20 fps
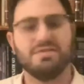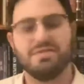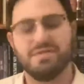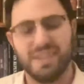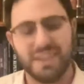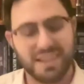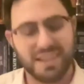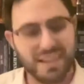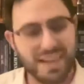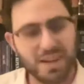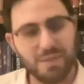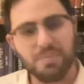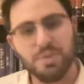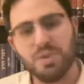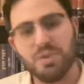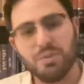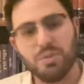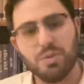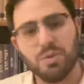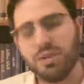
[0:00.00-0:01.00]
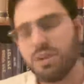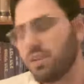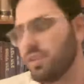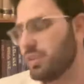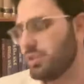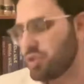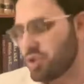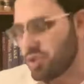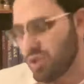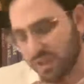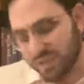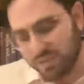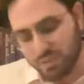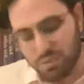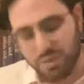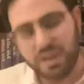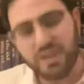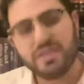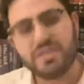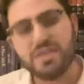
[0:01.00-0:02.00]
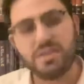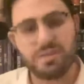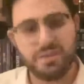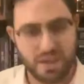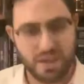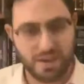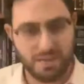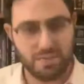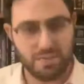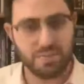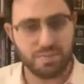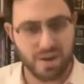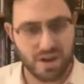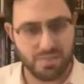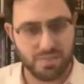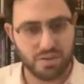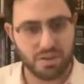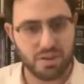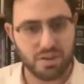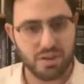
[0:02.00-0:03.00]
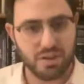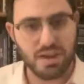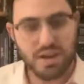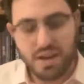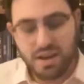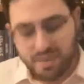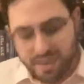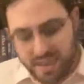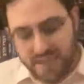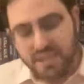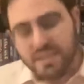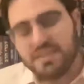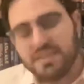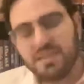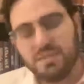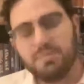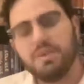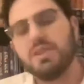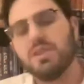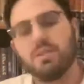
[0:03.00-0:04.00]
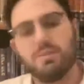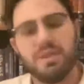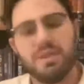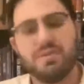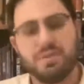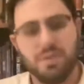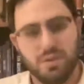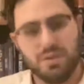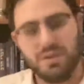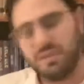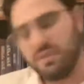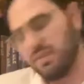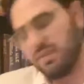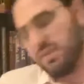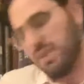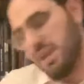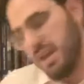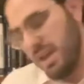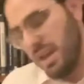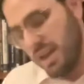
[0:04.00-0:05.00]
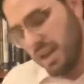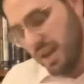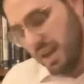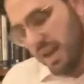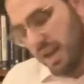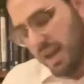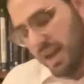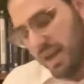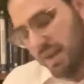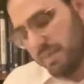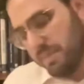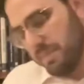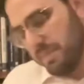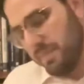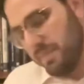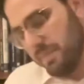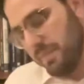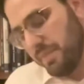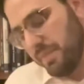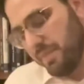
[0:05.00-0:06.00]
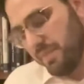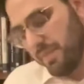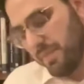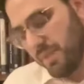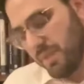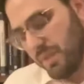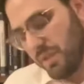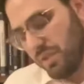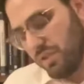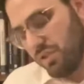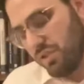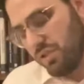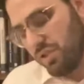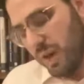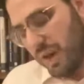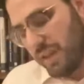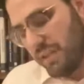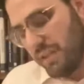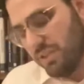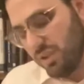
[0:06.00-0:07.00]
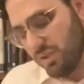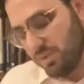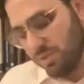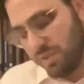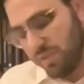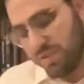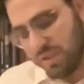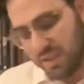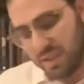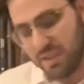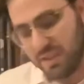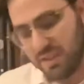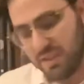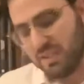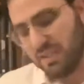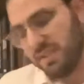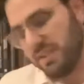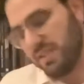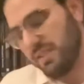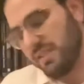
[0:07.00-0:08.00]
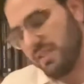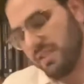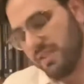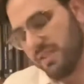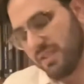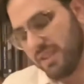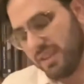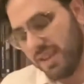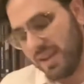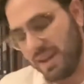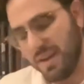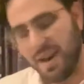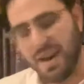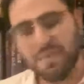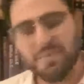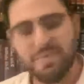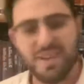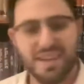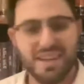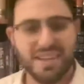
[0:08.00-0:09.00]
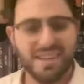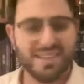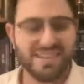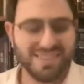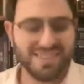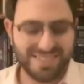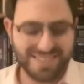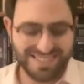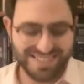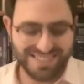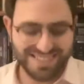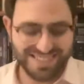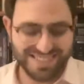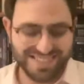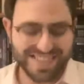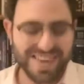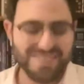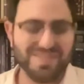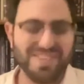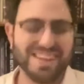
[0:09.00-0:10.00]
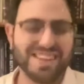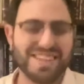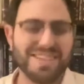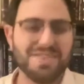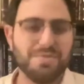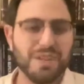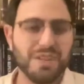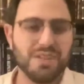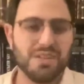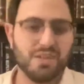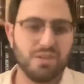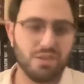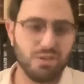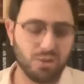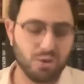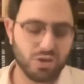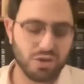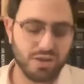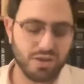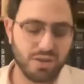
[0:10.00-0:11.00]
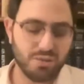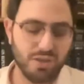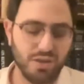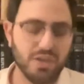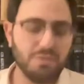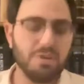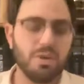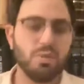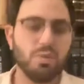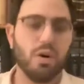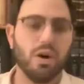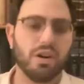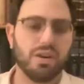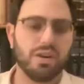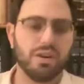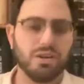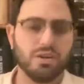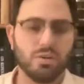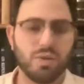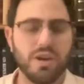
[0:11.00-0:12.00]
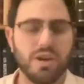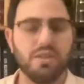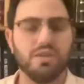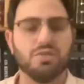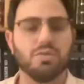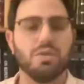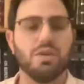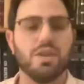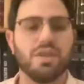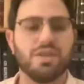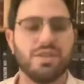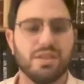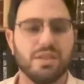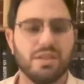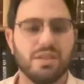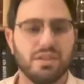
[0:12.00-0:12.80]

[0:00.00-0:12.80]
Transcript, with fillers: They get up in the morning, they're trying to raise their family properly. That needs to be their main focus. Um, so I don't think I, am not, uh, let's say, I'm not committed to the notion that we need to be walking around with